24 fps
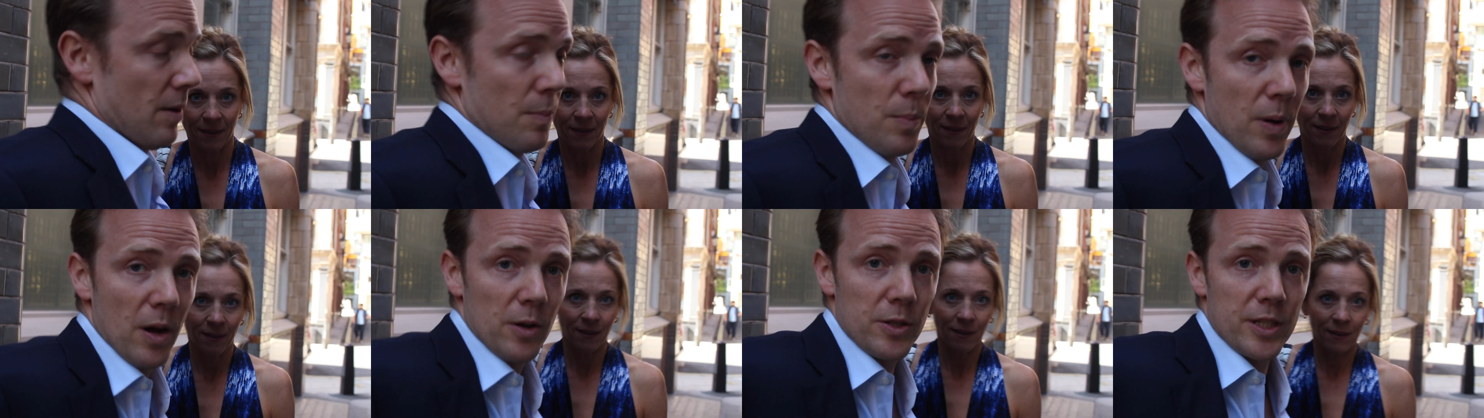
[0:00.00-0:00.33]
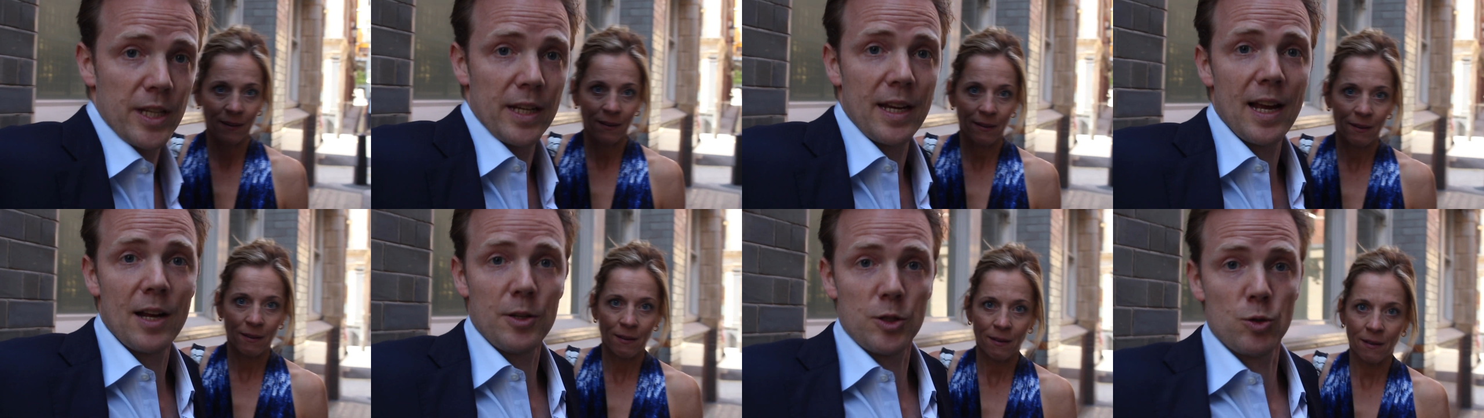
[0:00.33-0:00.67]

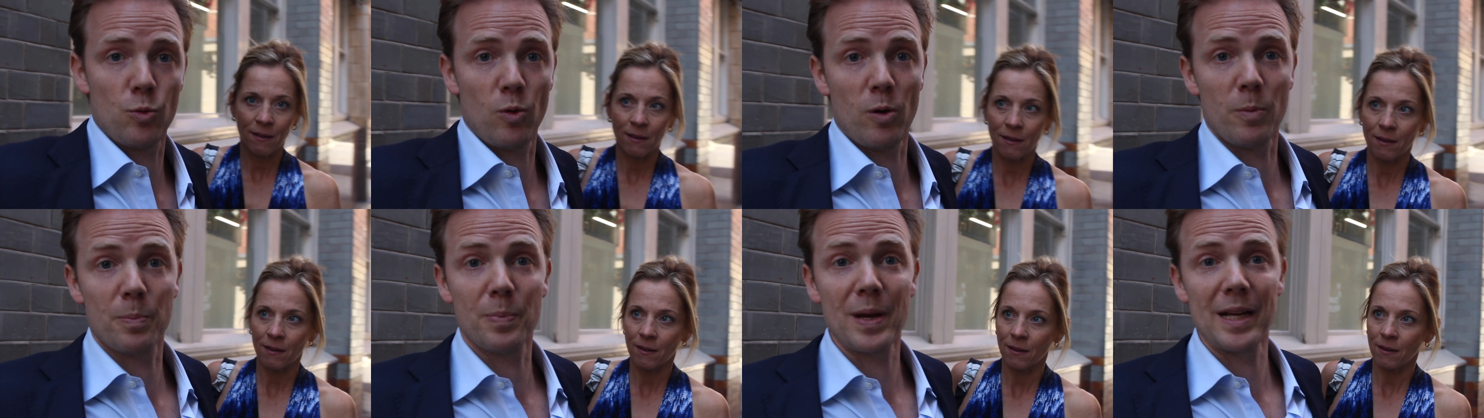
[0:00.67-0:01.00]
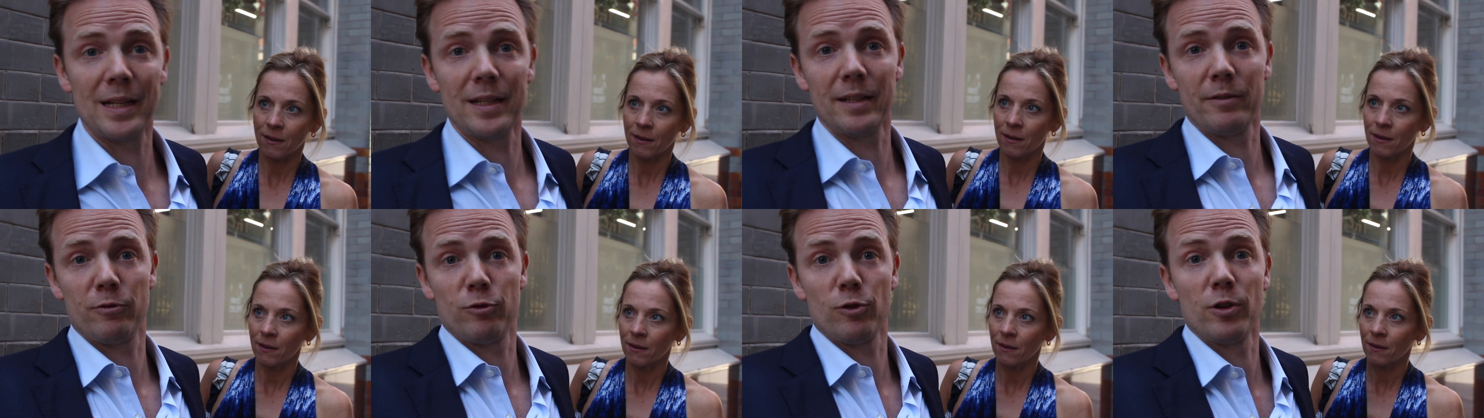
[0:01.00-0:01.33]
Speaker 1: Opposing counsel were
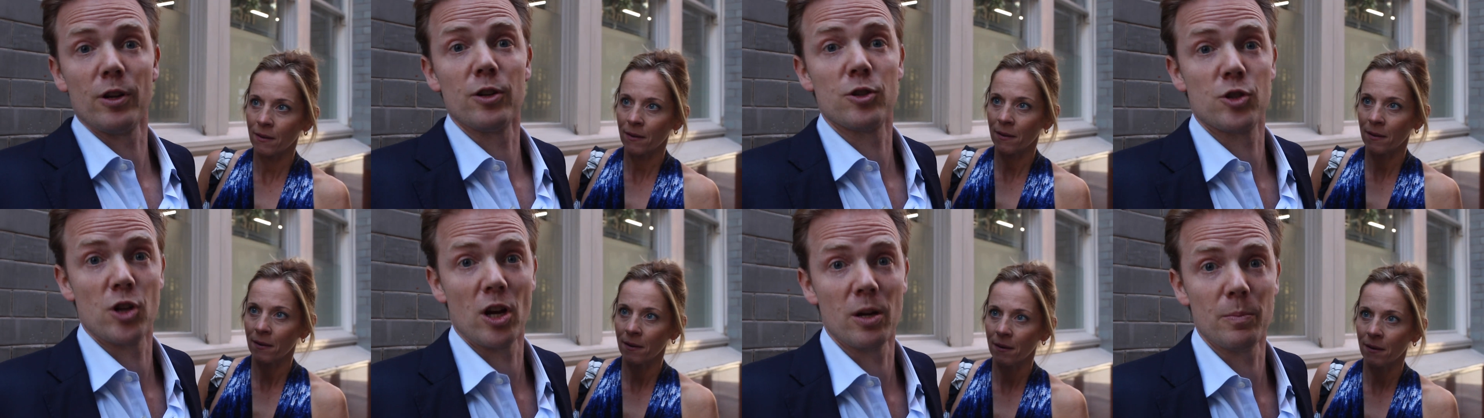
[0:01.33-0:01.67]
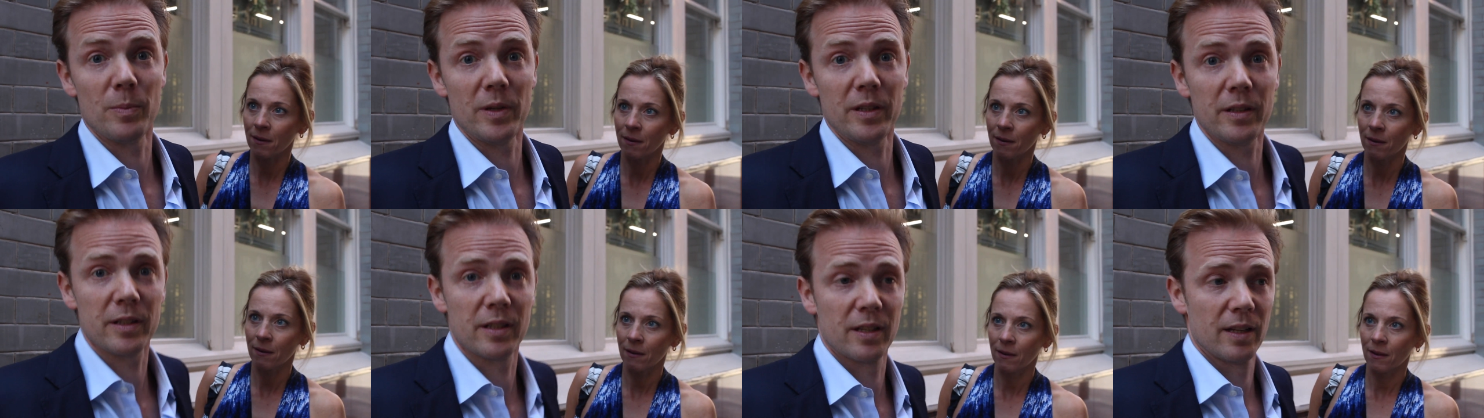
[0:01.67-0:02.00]
appealing for an
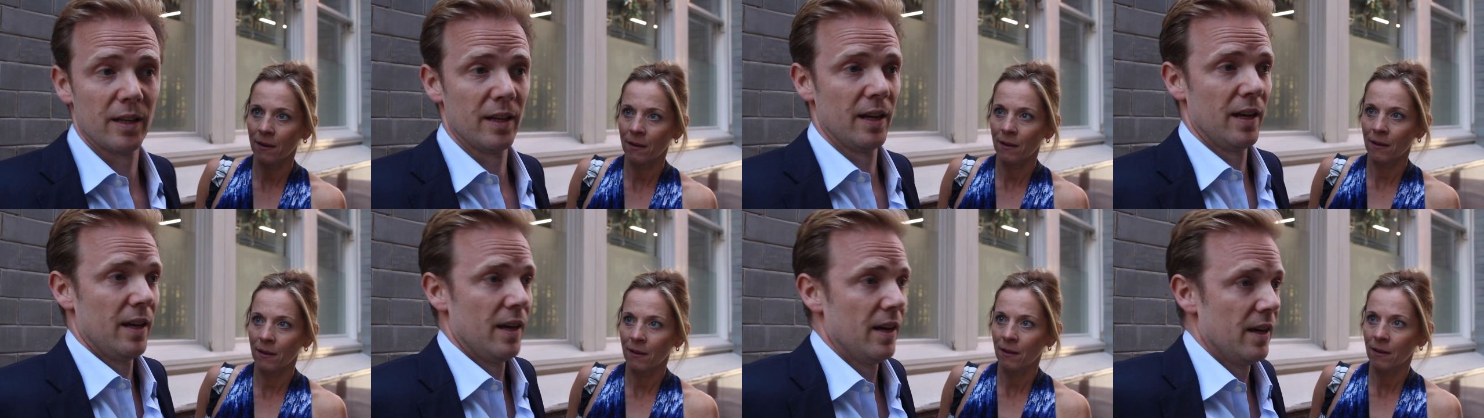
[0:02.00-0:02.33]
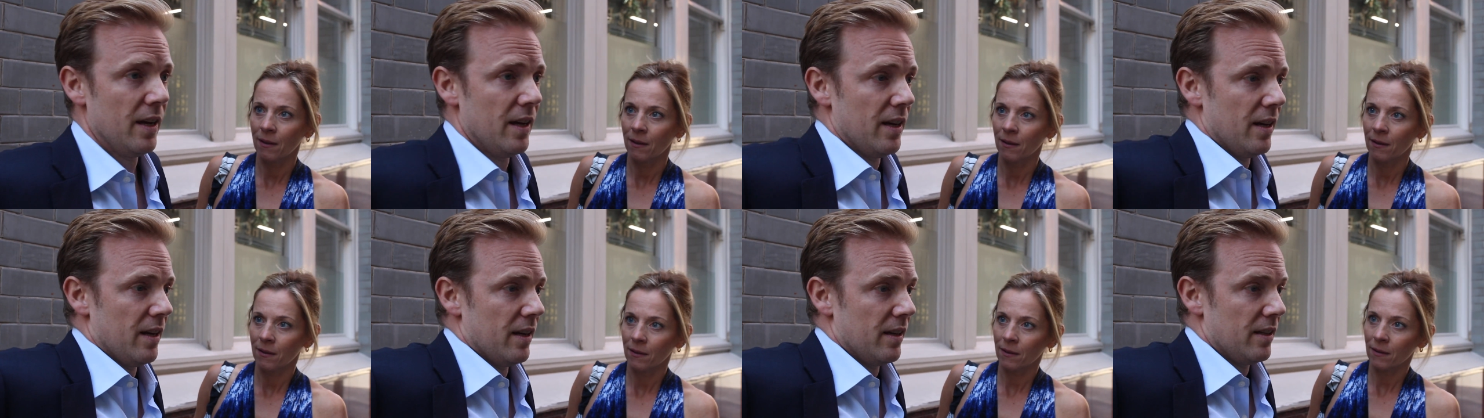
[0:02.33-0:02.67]
adjournment.
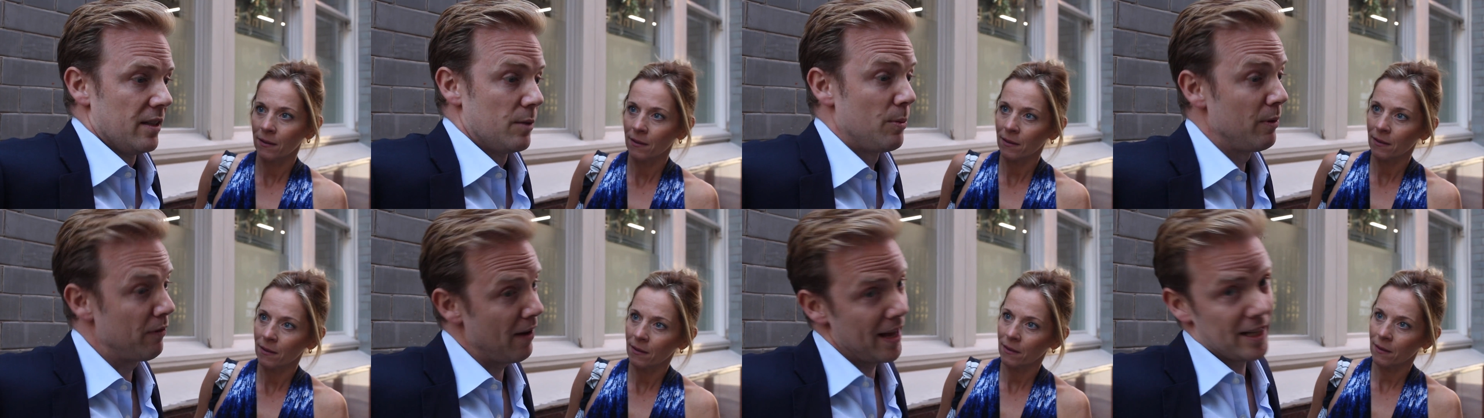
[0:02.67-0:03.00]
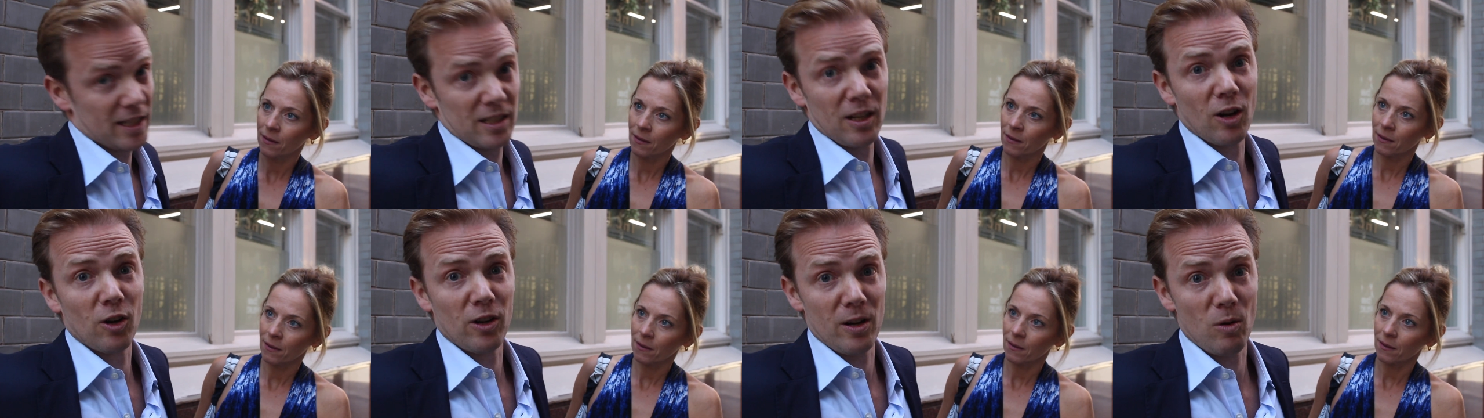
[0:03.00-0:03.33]
To be fair
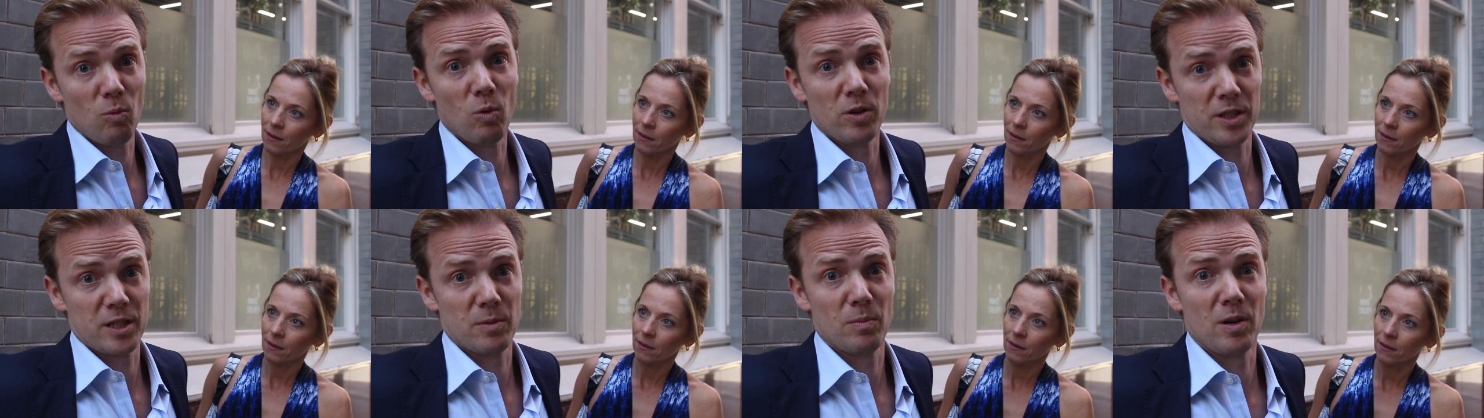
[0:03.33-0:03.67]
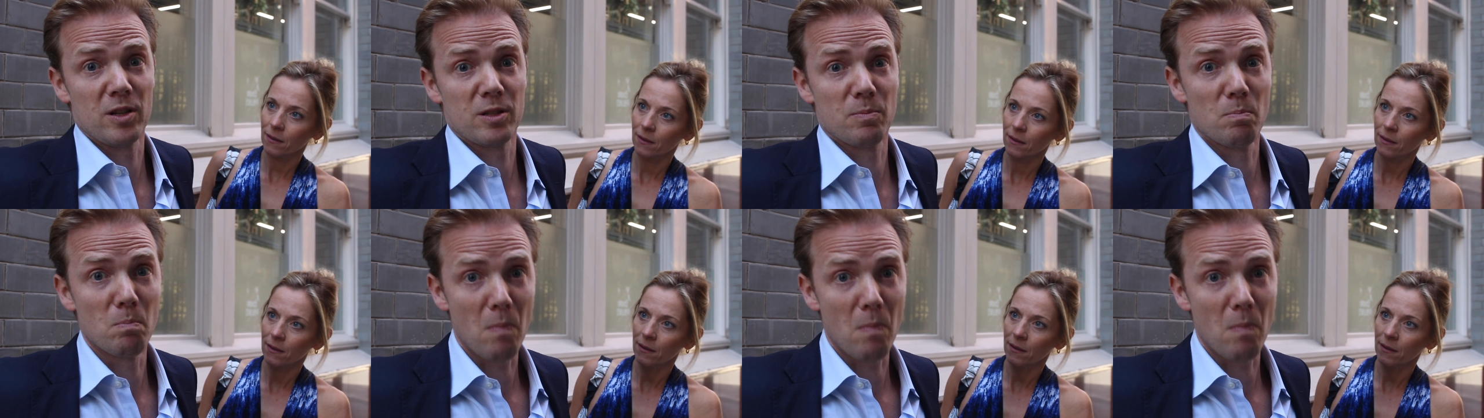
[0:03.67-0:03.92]
to Lara, it was the most